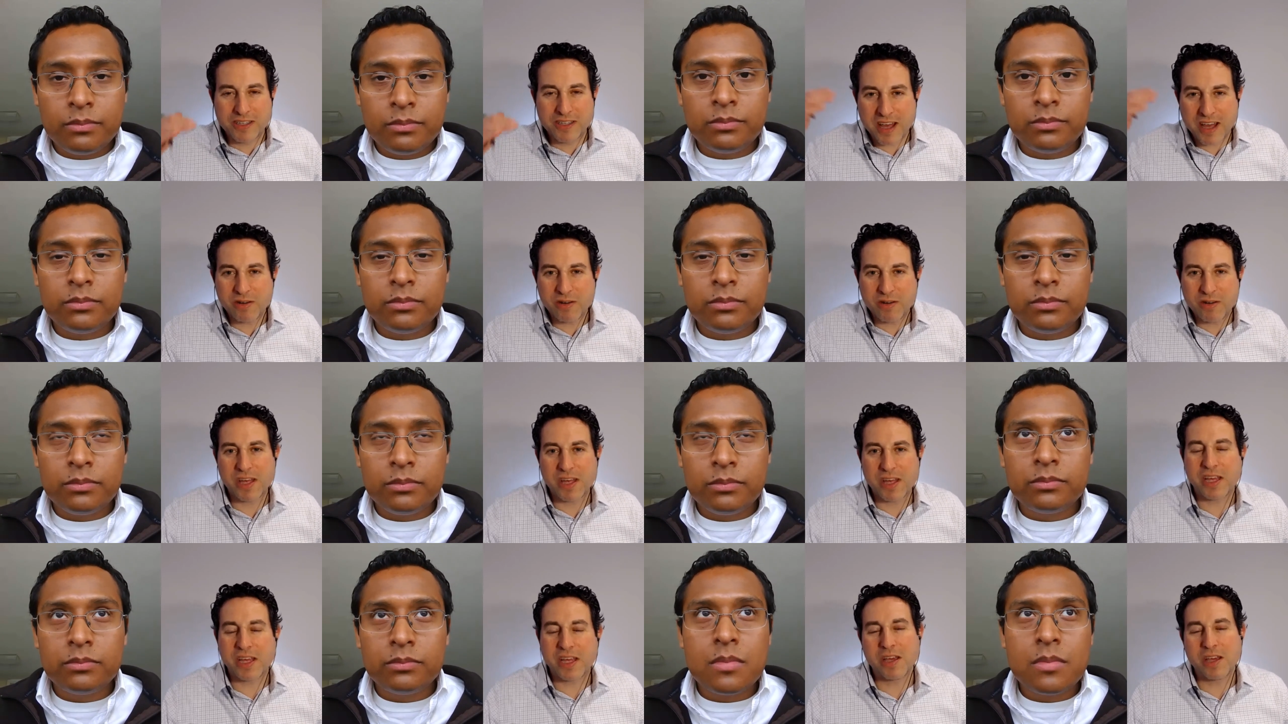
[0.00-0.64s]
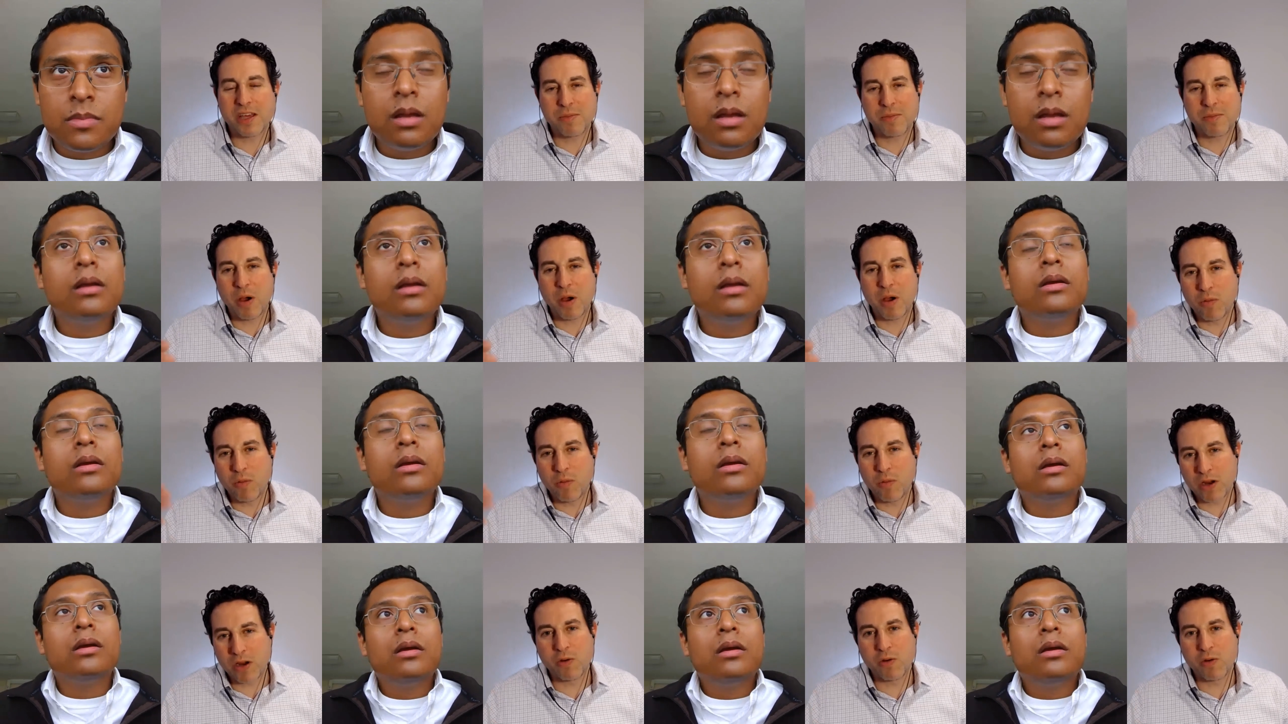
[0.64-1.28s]
Speaker 1: as they're thinking
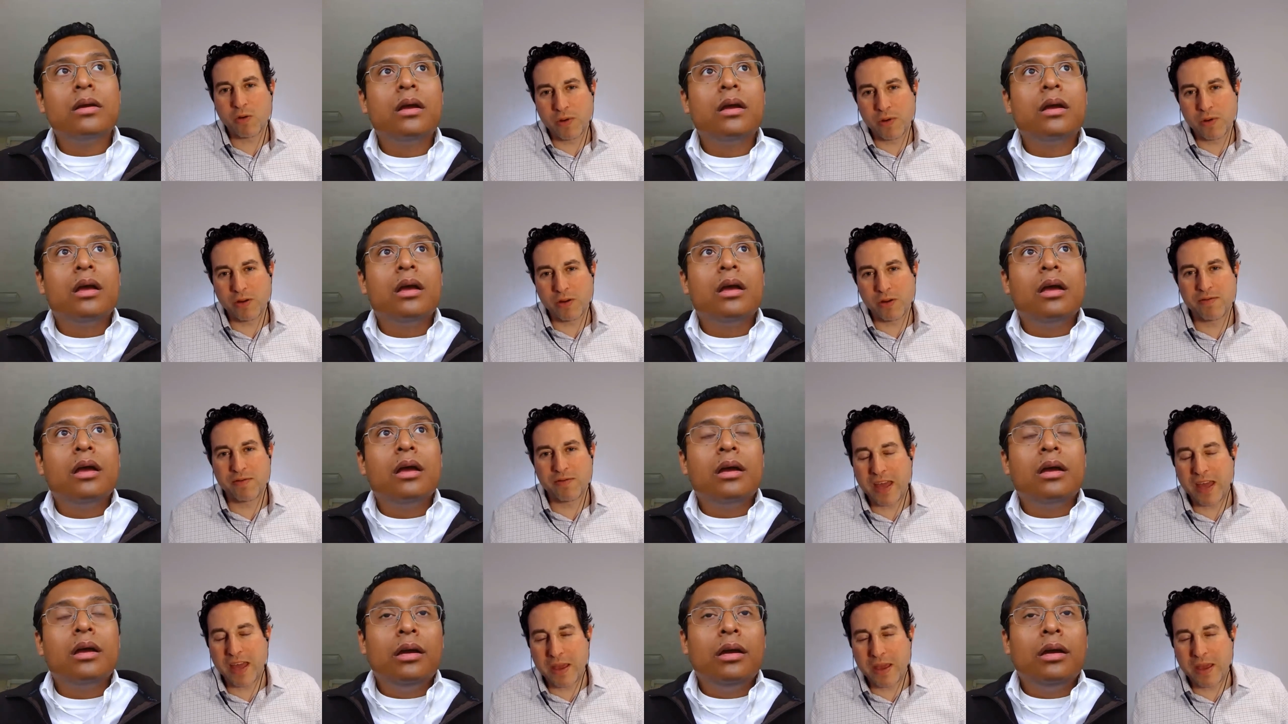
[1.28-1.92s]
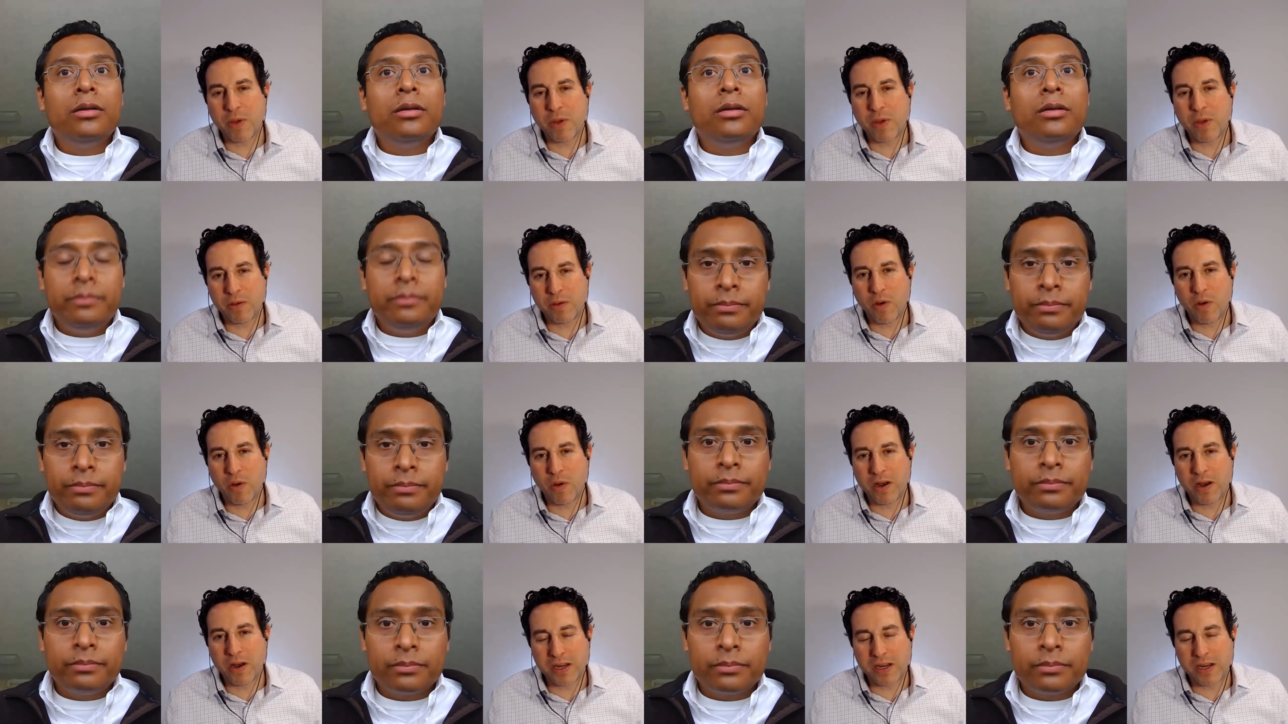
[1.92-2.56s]
about what career they
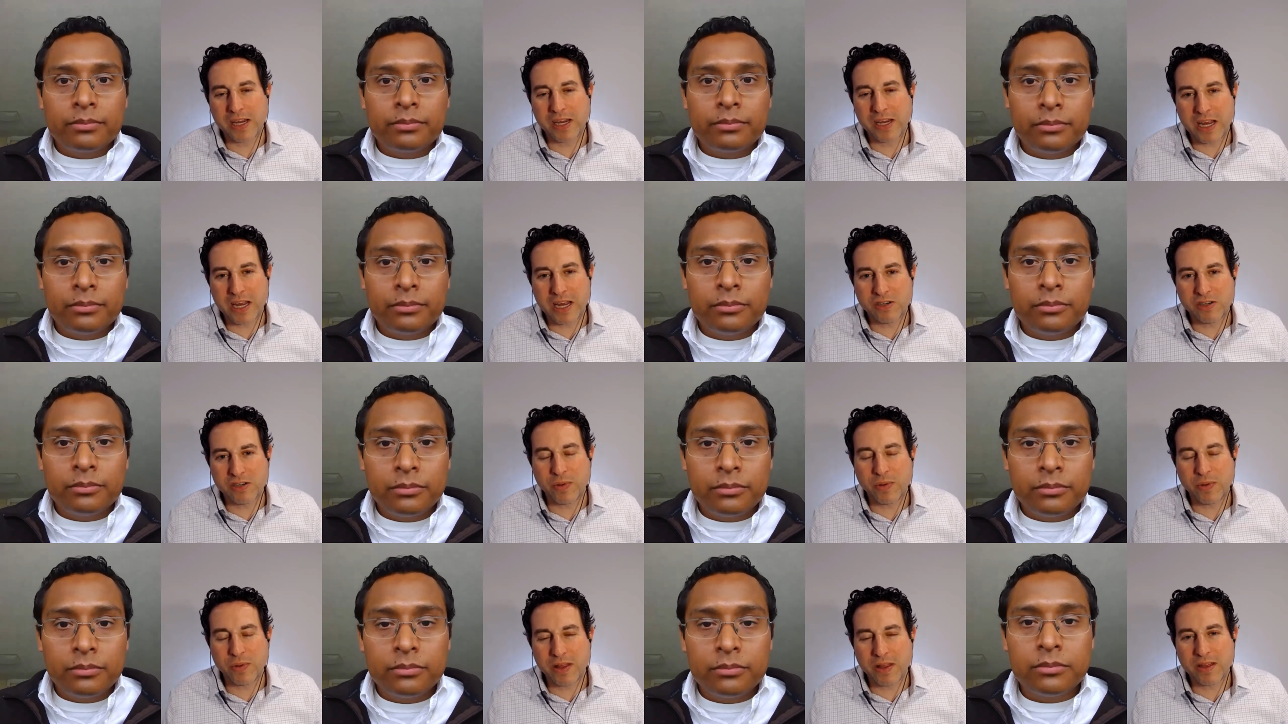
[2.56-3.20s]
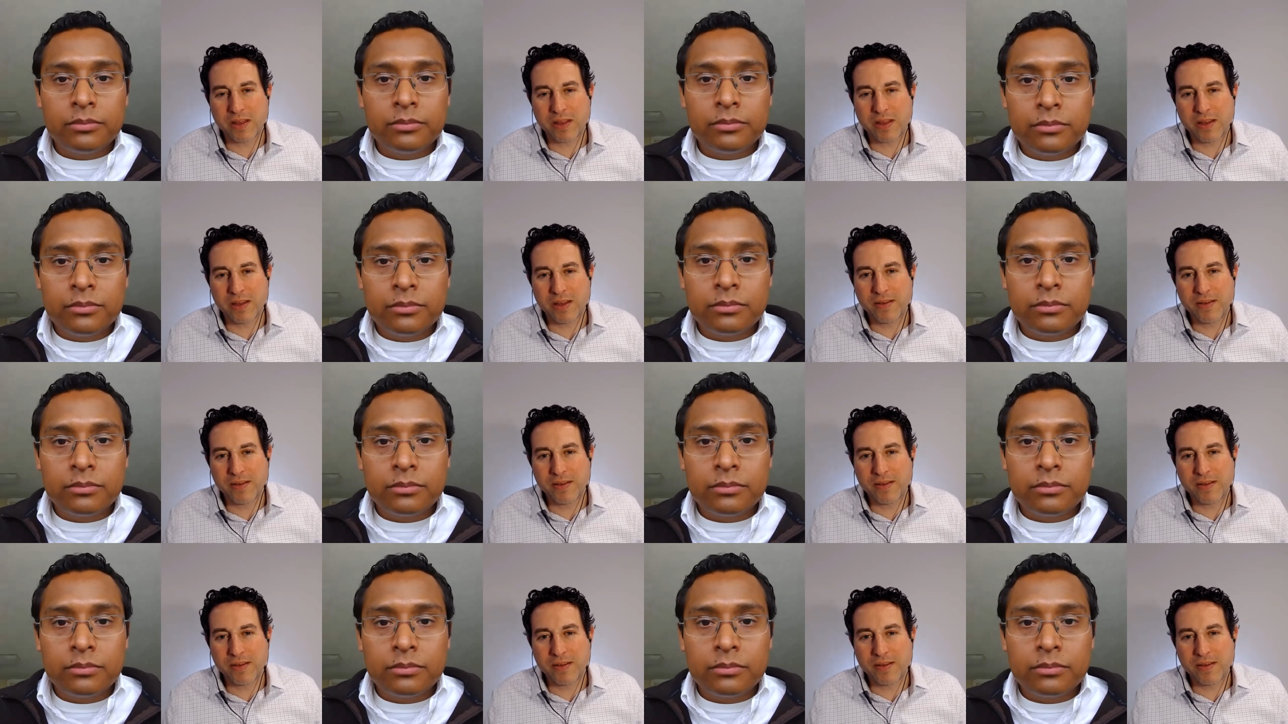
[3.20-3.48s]
might want to engage with?